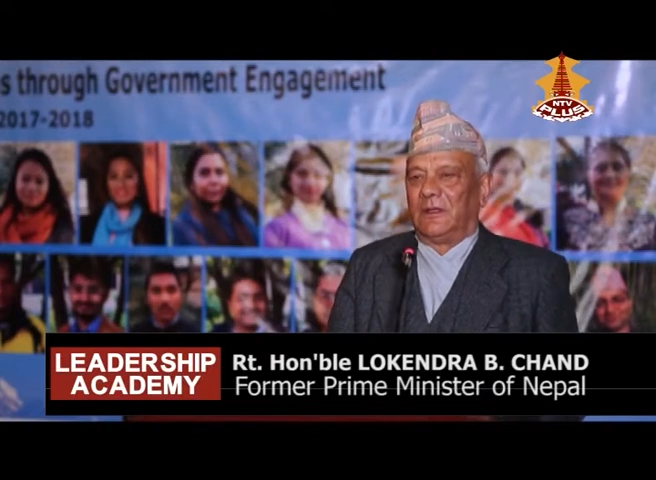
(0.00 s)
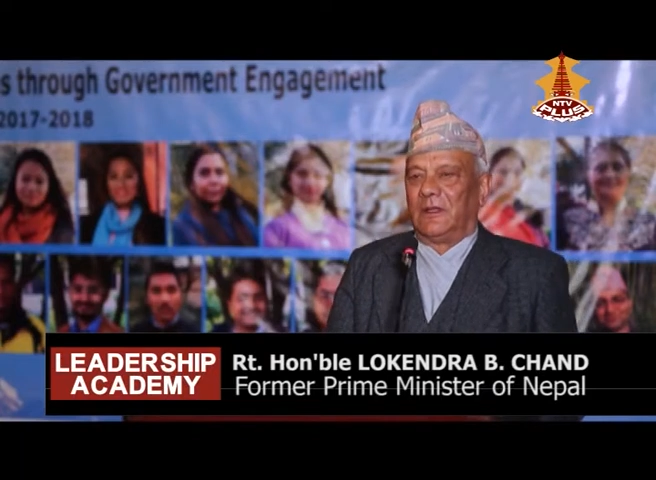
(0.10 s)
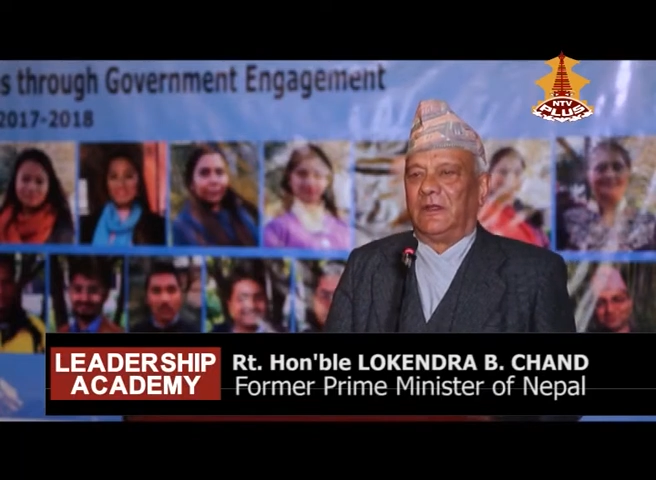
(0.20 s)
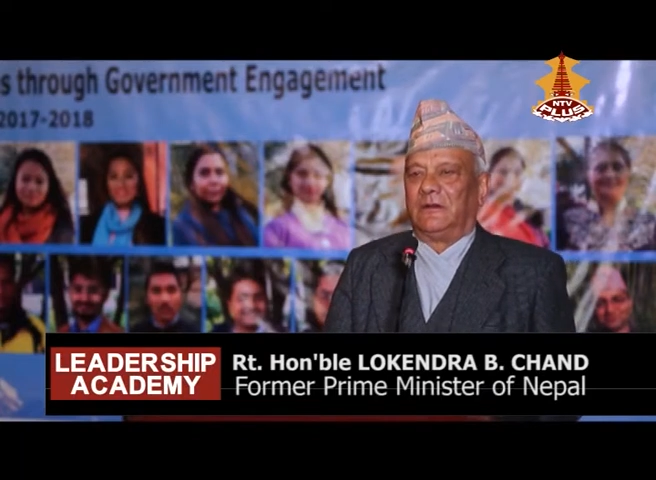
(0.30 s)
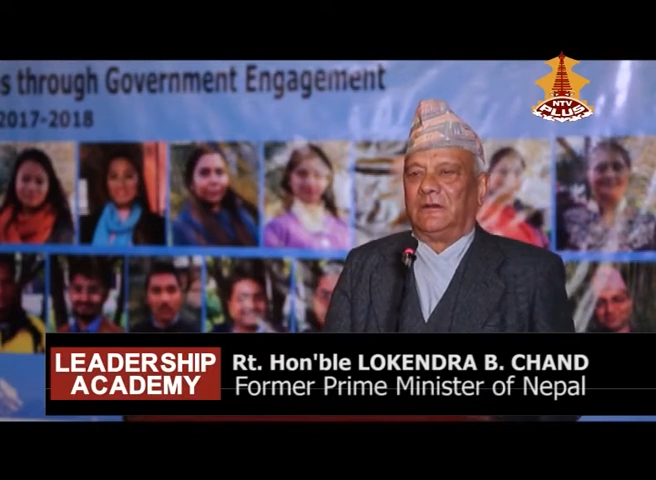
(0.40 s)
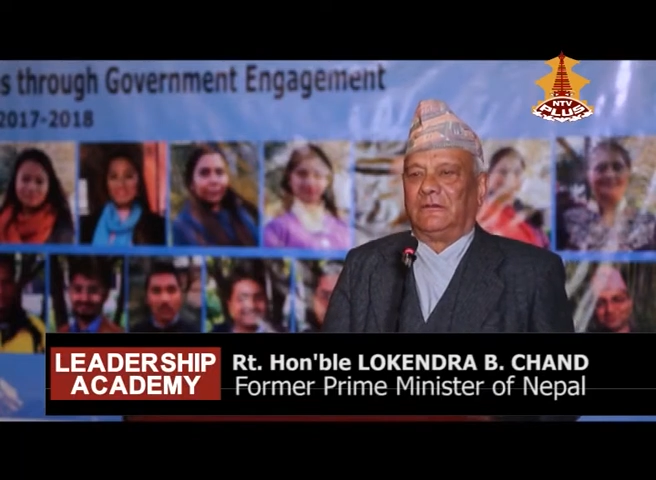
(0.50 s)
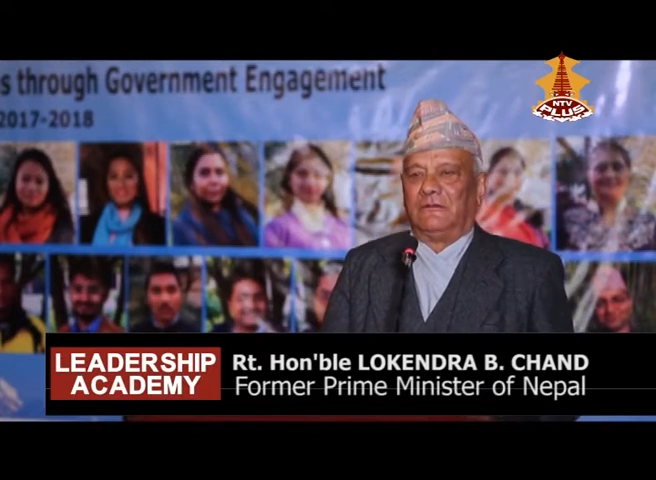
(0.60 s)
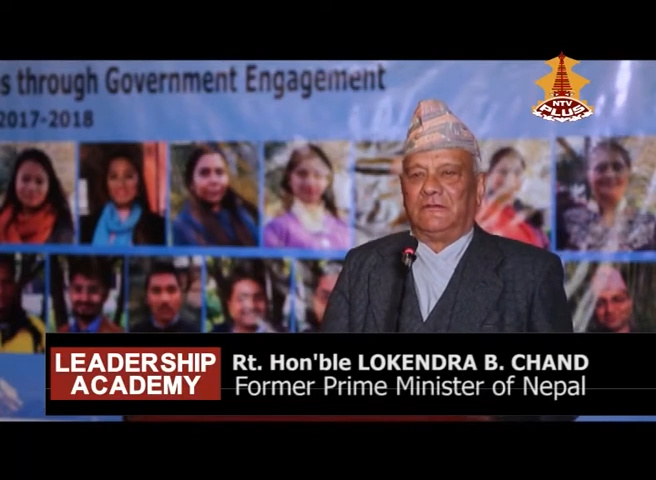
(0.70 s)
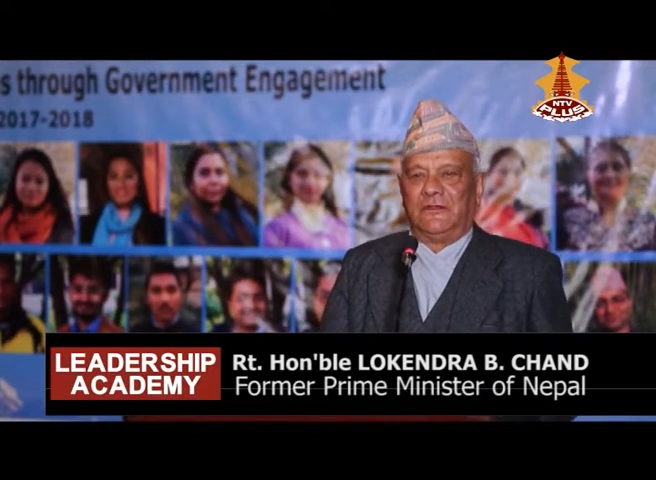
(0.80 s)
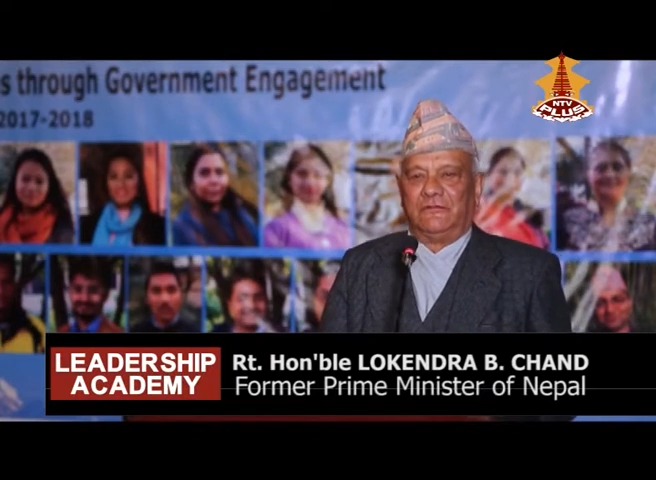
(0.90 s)
and
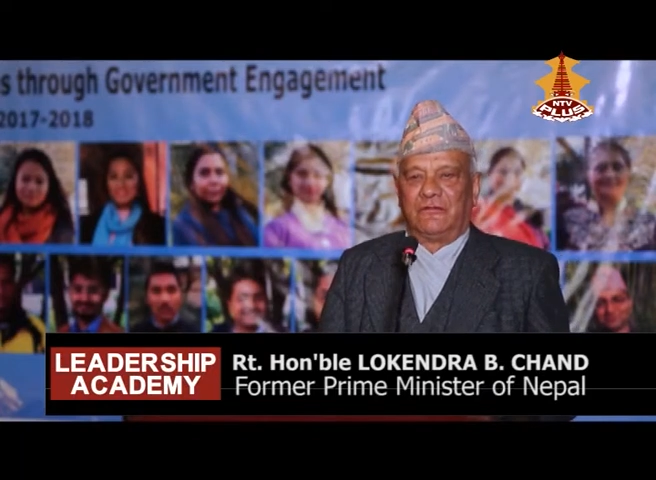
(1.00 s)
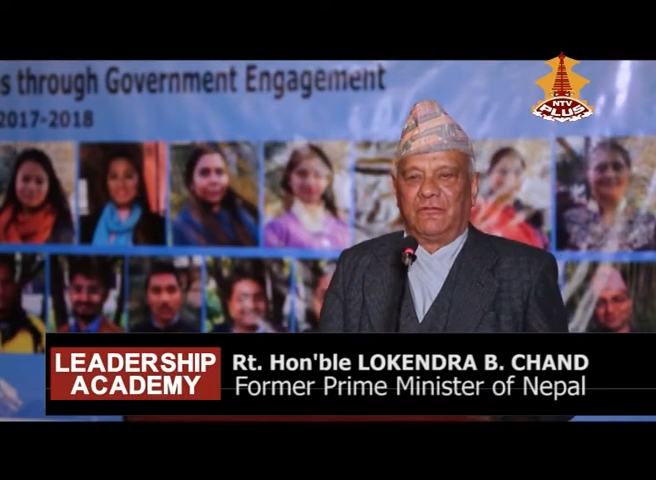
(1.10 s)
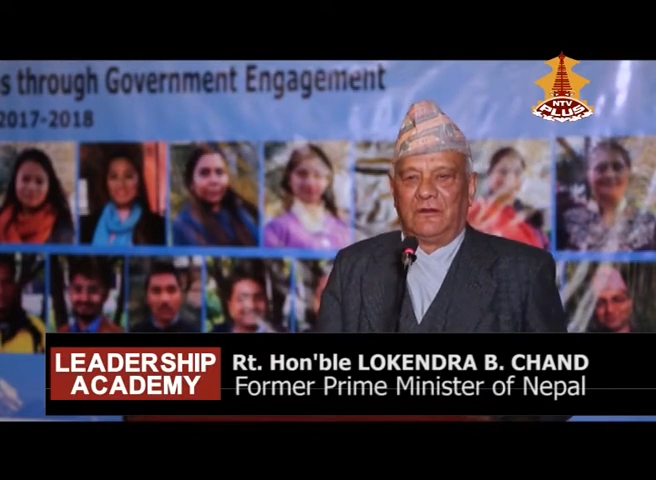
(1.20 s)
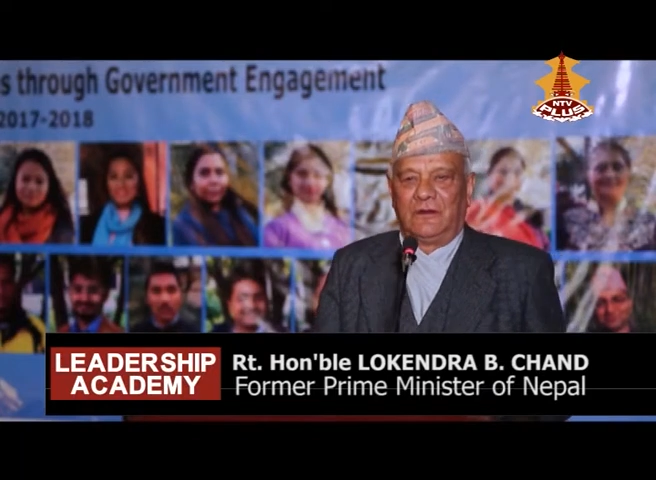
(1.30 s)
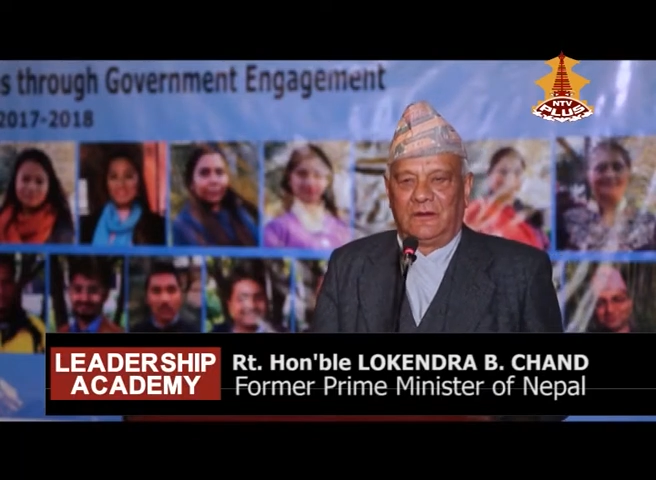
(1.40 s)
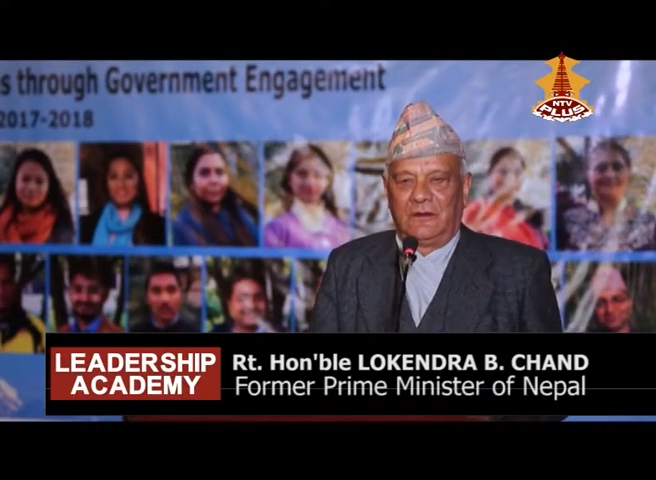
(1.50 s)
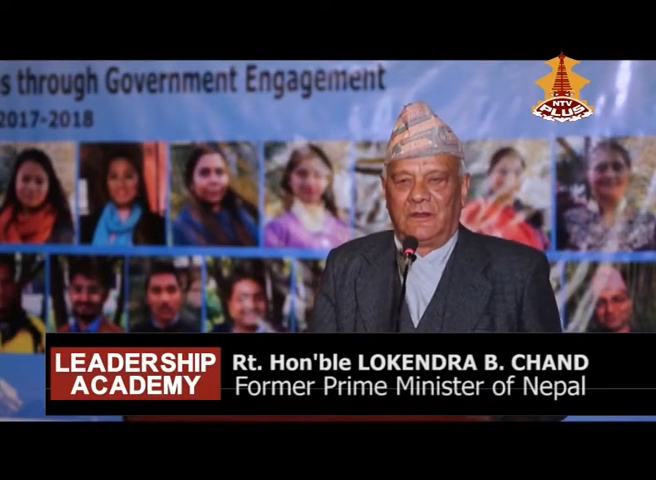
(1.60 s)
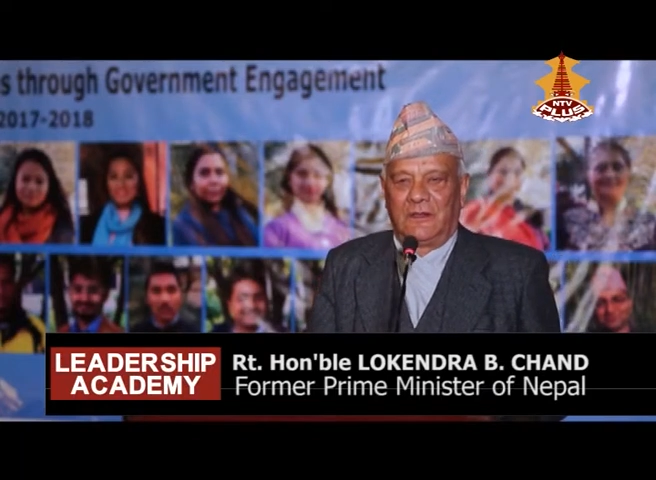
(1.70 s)
with this world.